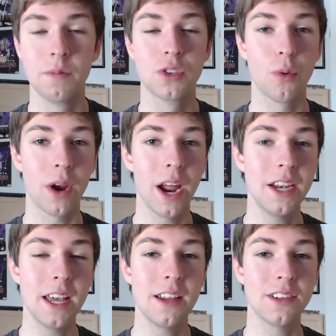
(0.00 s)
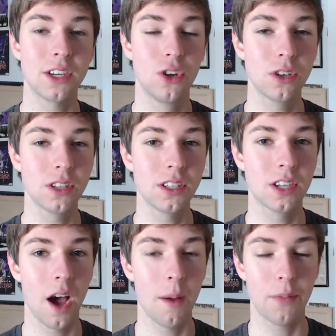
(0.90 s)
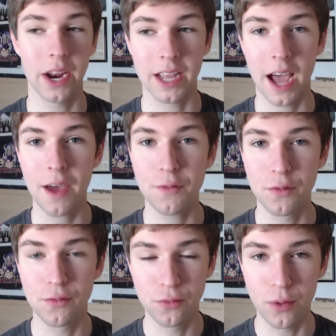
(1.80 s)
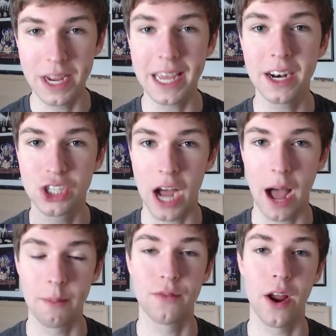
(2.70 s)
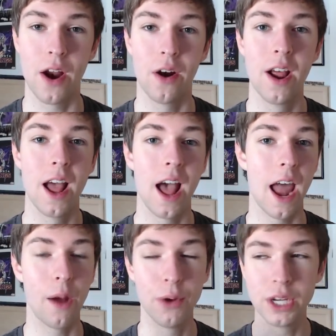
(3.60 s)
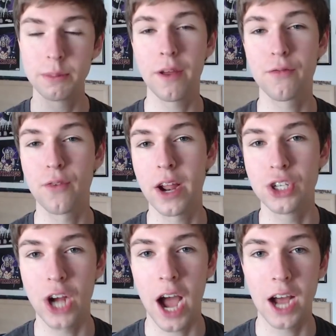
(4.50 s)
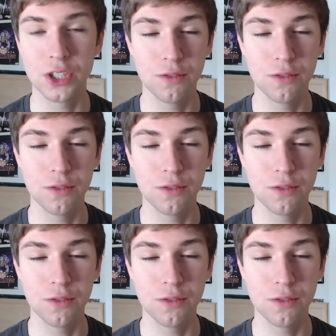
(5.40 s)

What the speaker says: So what I did is I took this cup that I got for free at a job fair, and I went to my friend Josh.